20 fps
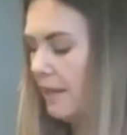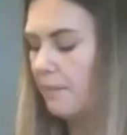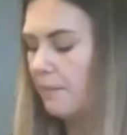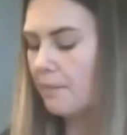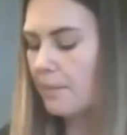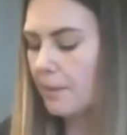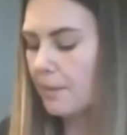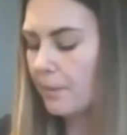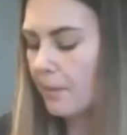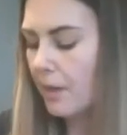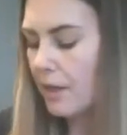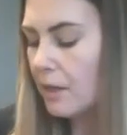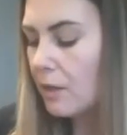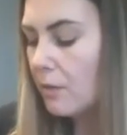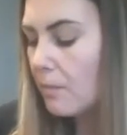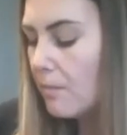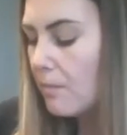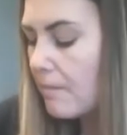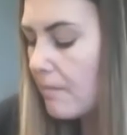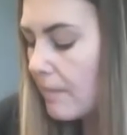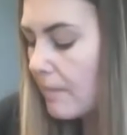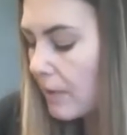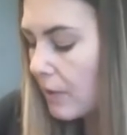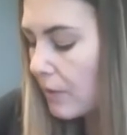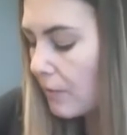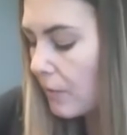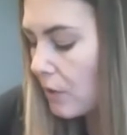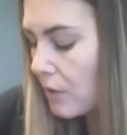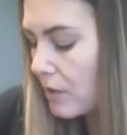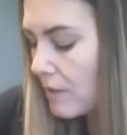And you've got to
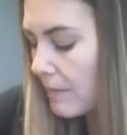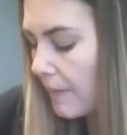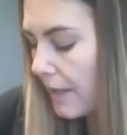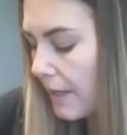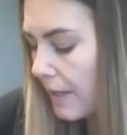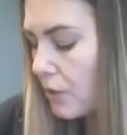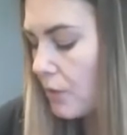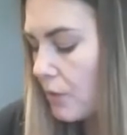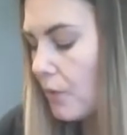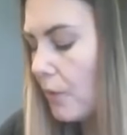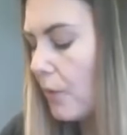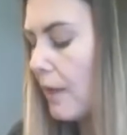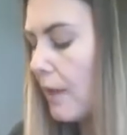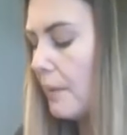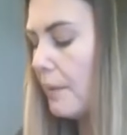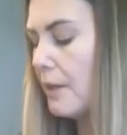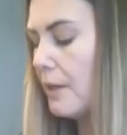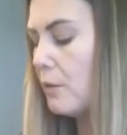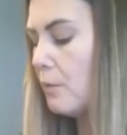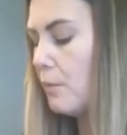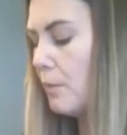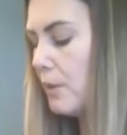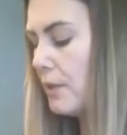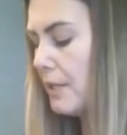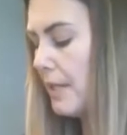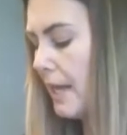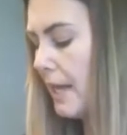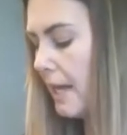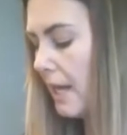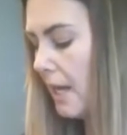make sure that when you're putting
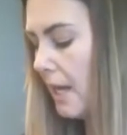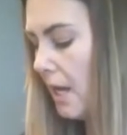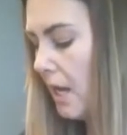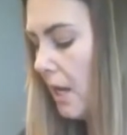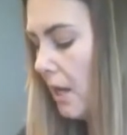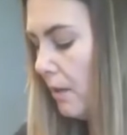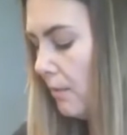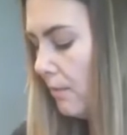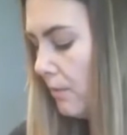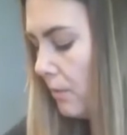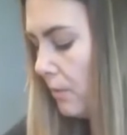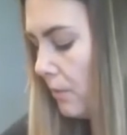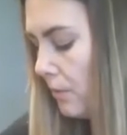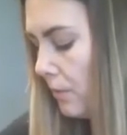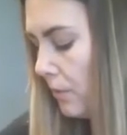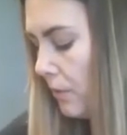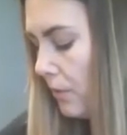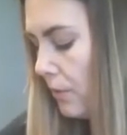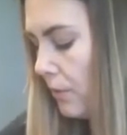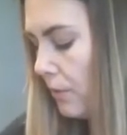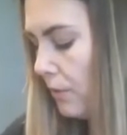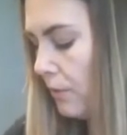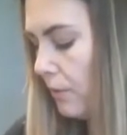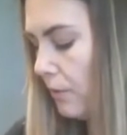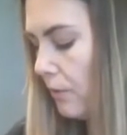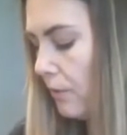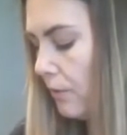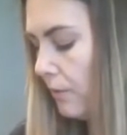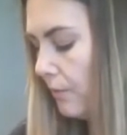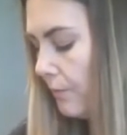more on your
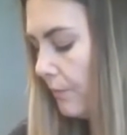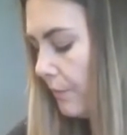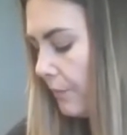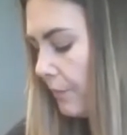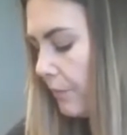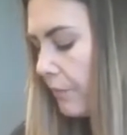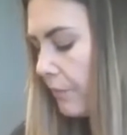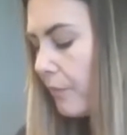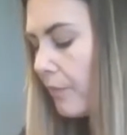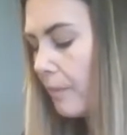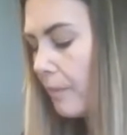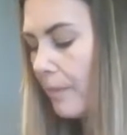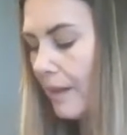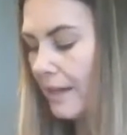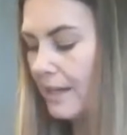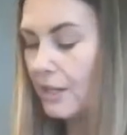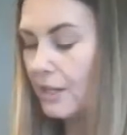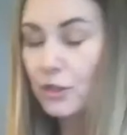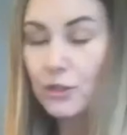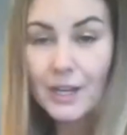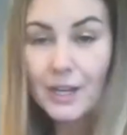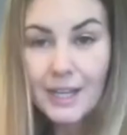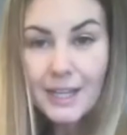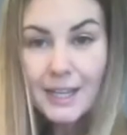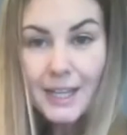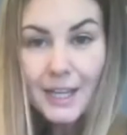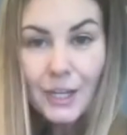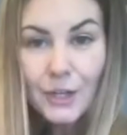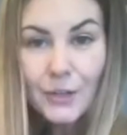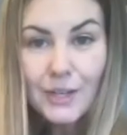baking tray that you
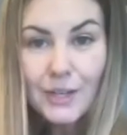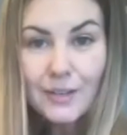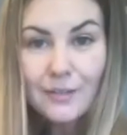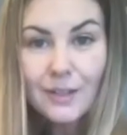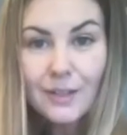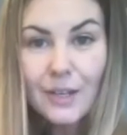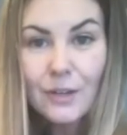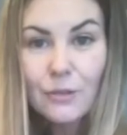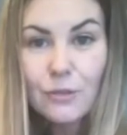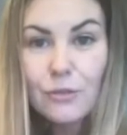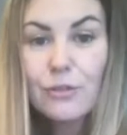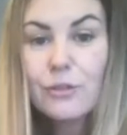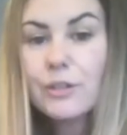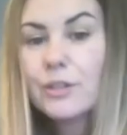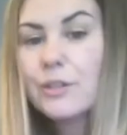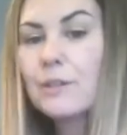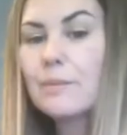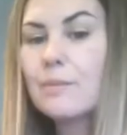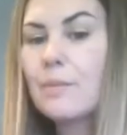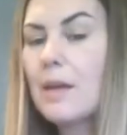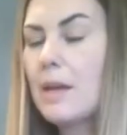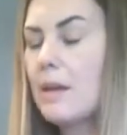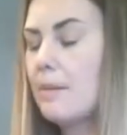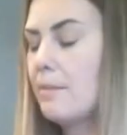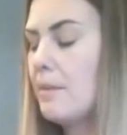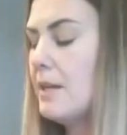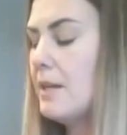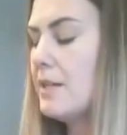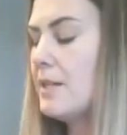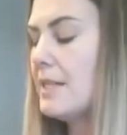leave enough room, because
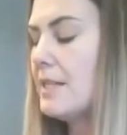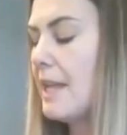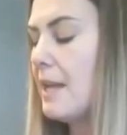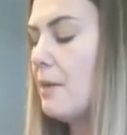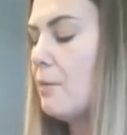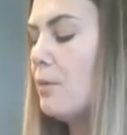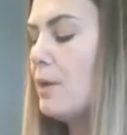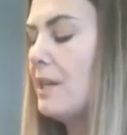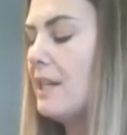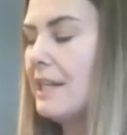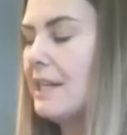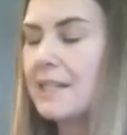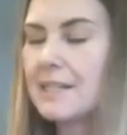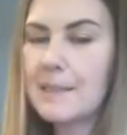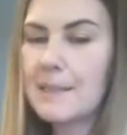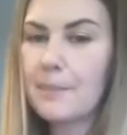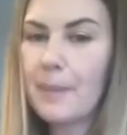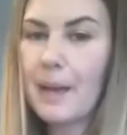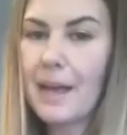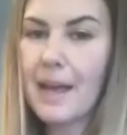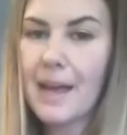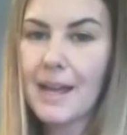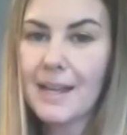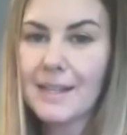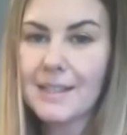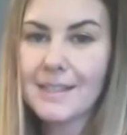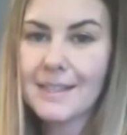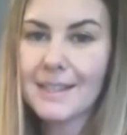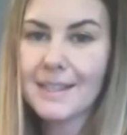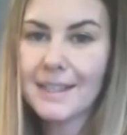they will expand in
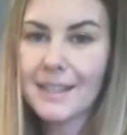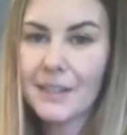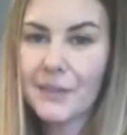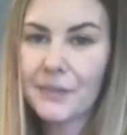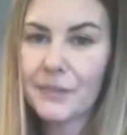the oven.